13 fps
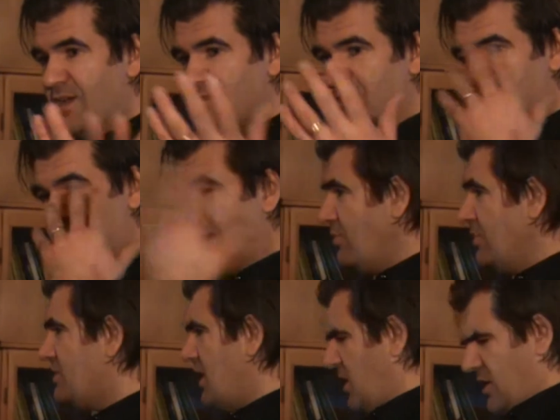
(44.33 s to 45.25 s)
So some
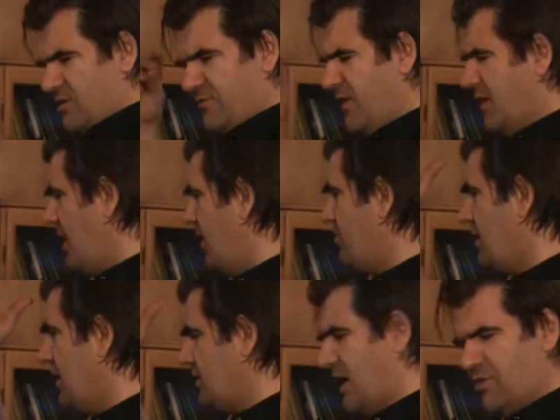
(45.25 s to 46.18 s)
will say he's very
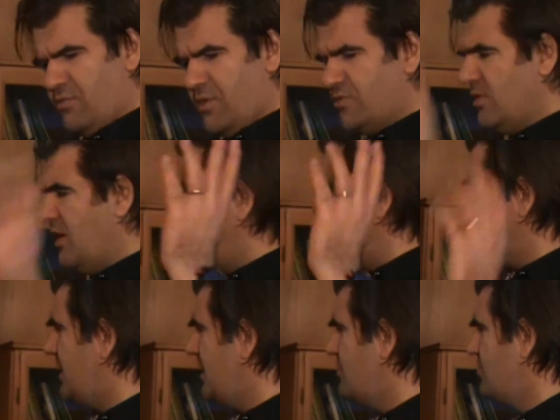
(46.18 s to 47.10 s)
arrogant. I don't want to have
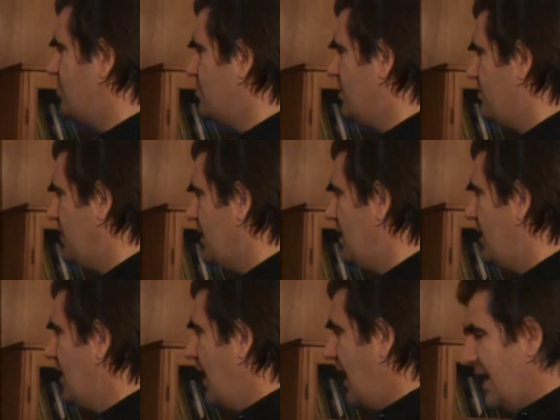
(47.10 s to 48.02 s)
anything to do with me.
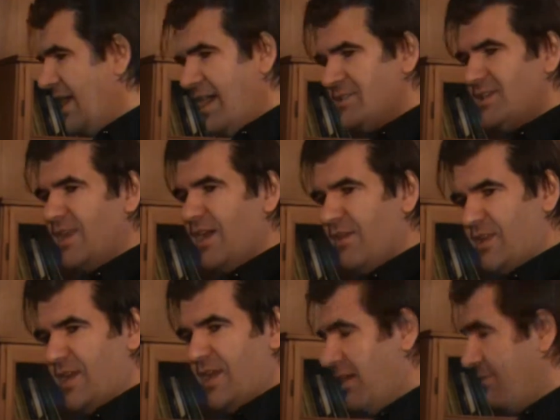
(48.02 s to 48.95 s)
And I actually
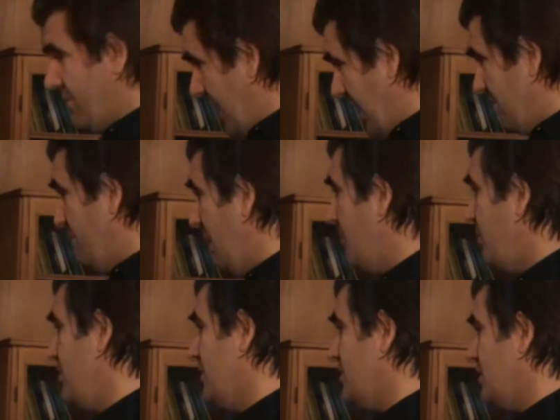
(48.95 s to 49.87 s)
have had
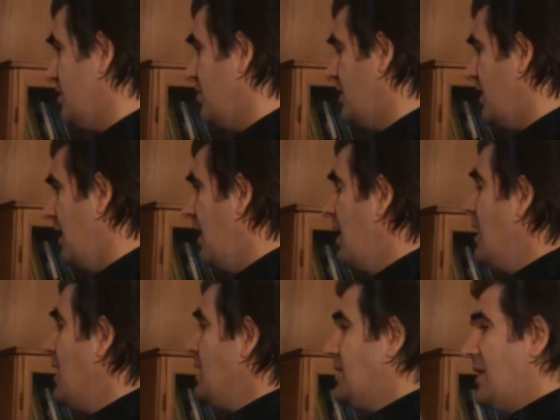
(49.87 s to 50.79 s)
people in Macedonia,
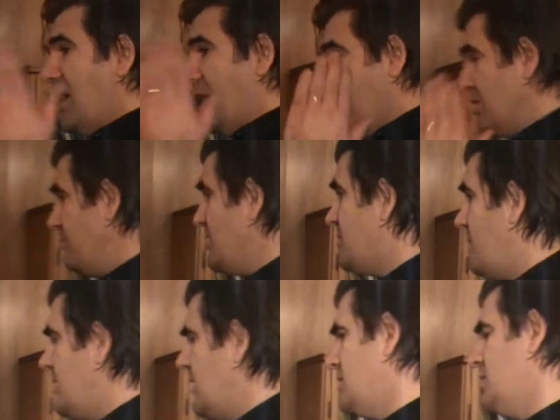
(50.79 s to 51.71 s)
they heard me
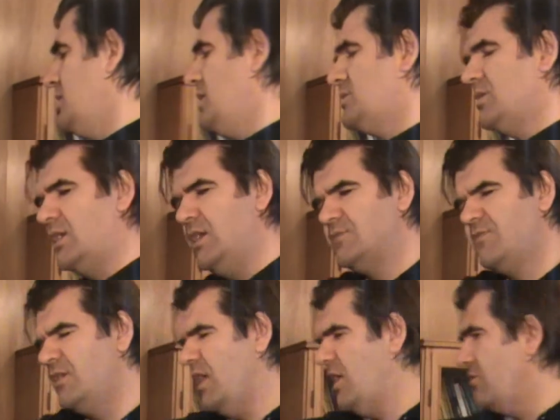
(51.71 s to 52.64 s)
speaking and they said, he's
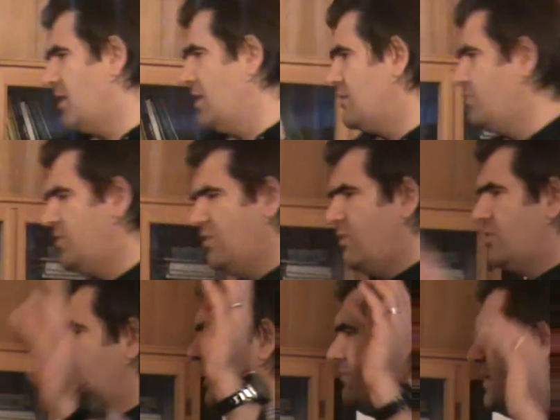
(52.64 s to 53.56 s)
very arrogant. We don't
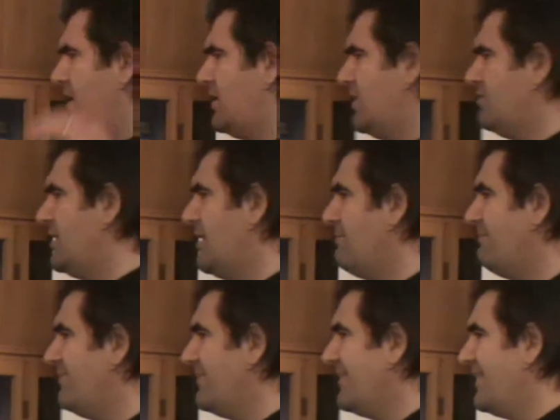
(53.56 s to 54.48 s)
want to have anything with him.
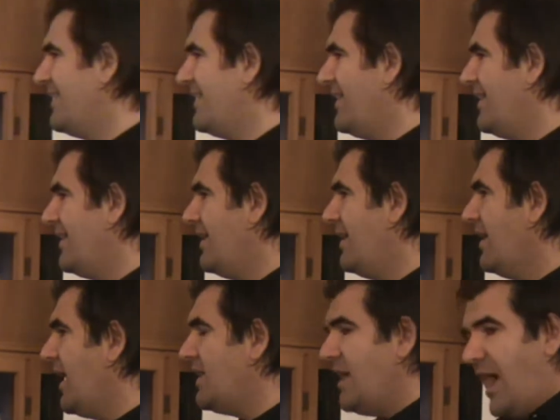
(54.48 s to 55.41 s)

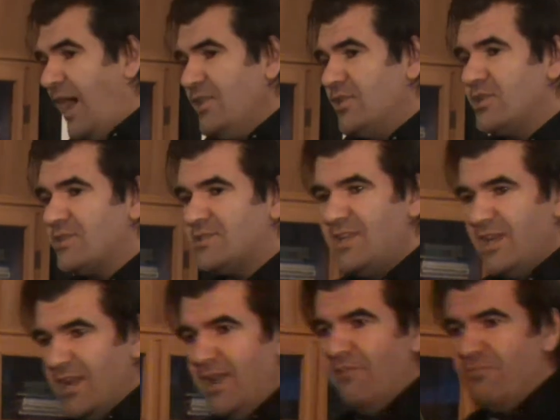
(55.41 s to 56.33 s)
And others,
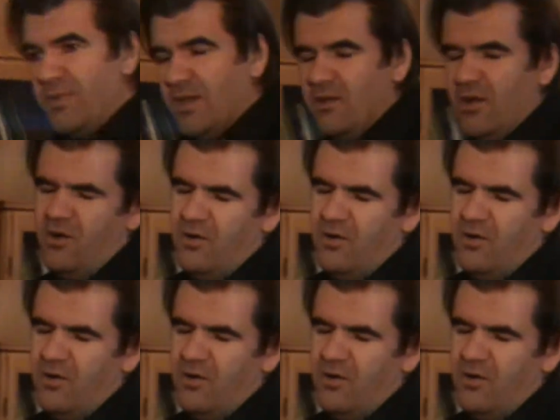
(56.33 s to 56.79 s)
they love me.